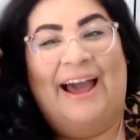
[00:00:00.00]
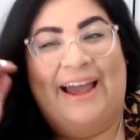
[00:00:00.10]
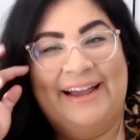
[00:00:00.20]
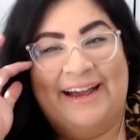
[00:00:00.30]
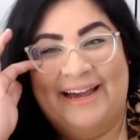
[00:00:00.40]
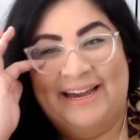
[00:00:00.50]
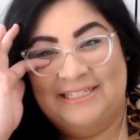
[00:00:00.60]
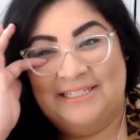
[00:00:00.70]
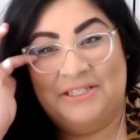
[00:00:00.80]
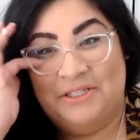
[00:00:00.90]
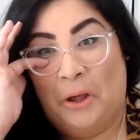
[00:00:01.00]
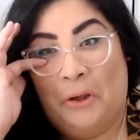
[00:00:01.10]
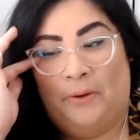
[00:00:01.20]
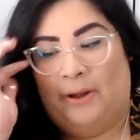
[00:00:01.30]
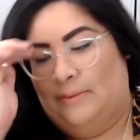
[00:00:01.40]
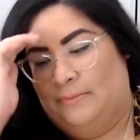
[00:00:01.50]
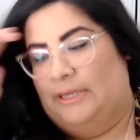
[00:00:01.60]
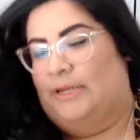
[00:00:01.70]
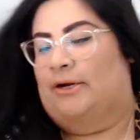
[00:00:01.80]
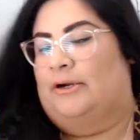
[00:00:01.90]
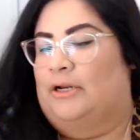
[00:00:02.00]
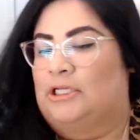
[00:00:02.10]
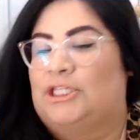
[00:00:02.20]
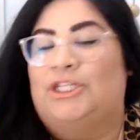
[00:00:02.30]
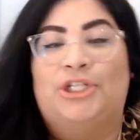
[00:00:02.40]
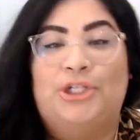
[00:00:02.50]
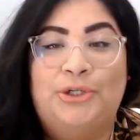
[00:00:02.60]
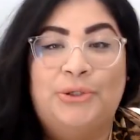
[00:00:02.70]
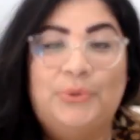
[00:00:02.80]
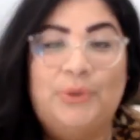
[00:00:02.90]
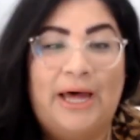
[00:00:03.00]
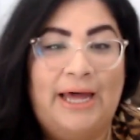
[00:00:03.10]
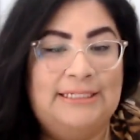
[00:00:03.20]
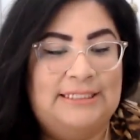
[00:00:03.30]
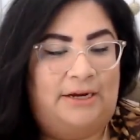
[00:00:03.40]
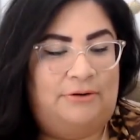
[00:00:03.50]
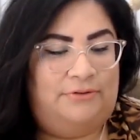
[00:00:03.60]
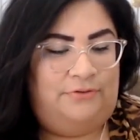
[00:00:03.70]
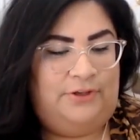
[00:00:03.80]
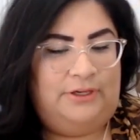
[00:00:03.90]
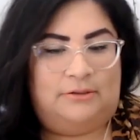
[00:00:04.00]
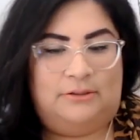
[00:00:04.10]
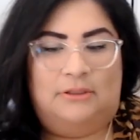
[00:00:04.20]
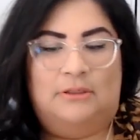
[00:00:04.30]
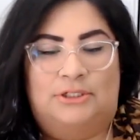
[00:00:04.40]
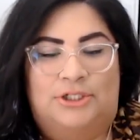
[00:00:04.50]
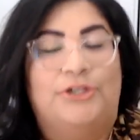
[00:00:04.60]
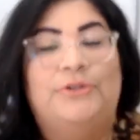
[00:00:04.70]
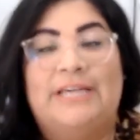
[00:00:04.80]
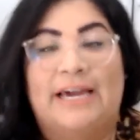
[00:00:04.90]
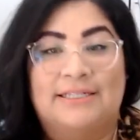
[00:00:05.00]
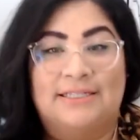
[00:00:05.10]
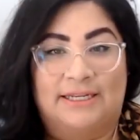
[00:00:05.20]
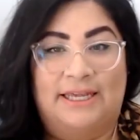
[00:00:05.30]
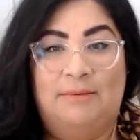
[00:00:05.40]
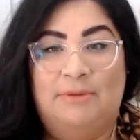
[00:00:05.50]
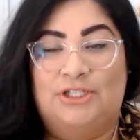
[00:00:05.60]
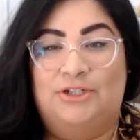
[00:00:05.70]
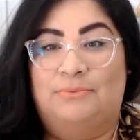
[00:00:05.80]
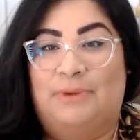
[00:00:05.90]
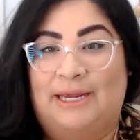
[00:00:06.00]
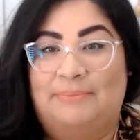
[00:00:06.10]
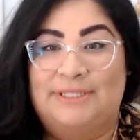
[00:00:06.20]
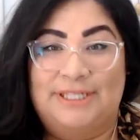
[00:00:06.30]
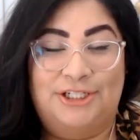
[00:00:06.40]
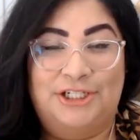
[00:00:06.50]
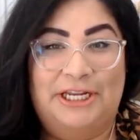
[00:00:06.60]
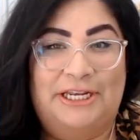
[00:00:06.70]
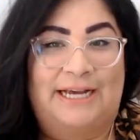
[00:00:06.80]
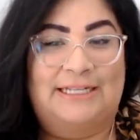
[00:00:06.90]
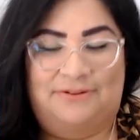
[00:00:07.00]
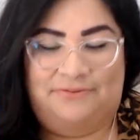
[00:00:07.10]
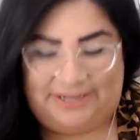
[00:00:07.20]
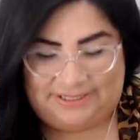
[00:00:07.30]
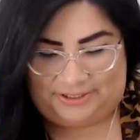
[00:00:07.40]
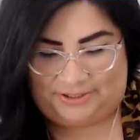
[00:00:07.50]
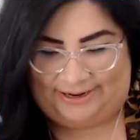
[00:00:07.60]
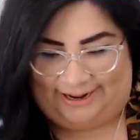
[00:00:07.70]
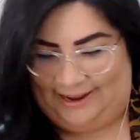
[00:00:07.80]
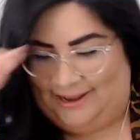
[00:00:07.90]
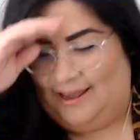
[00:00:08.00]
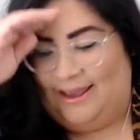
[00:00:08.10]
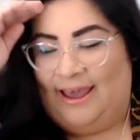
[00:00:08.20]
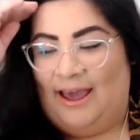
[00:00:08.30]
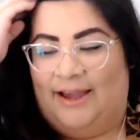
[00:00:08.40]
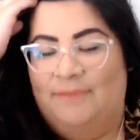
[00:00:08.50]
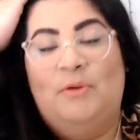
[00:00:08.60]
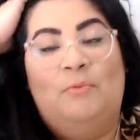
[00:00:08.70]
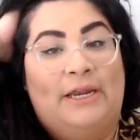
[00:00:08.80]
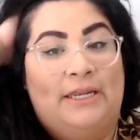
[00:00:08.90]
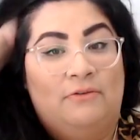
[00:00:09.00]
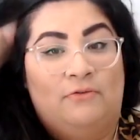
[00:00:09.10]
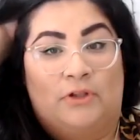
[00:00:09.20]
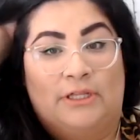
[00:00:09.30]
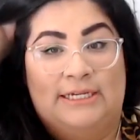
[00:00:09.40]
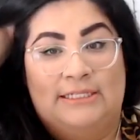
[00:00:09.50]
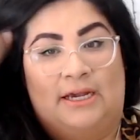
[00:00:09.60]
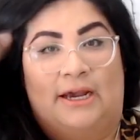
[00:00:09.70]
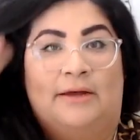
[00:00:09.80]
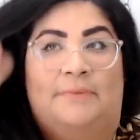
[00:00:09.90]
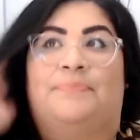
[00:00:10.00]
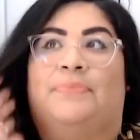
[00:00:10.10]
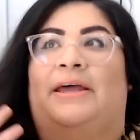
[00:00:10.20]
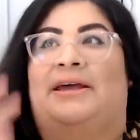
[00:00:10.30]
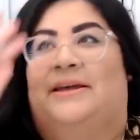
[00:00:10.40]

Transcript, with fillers: Hi guys, so I'm here to do a deck reveal, two decks that came into my possession as of yesterday. I've been waiting for these. Um,